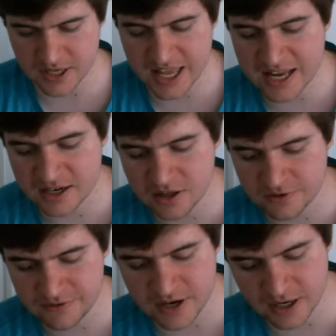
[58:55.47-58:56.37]
Again, another
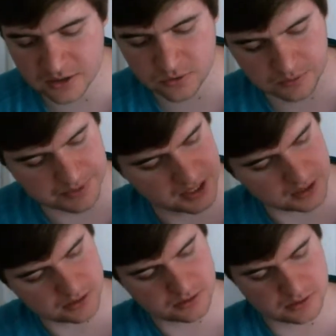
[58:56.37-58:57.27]
very cool
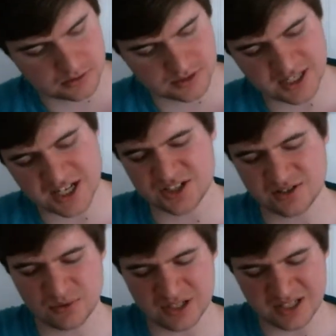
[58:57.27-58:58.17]
piece. Did I show
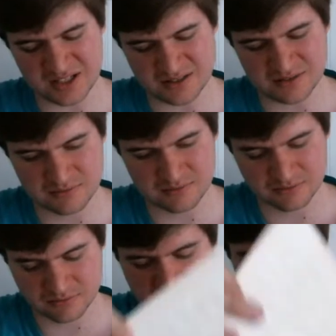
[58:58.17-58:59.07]
one of these?
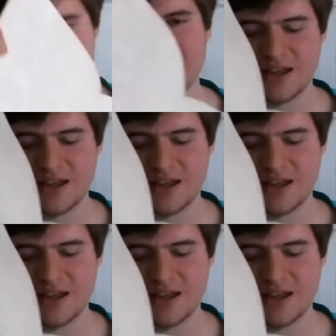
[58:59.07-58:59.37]
I might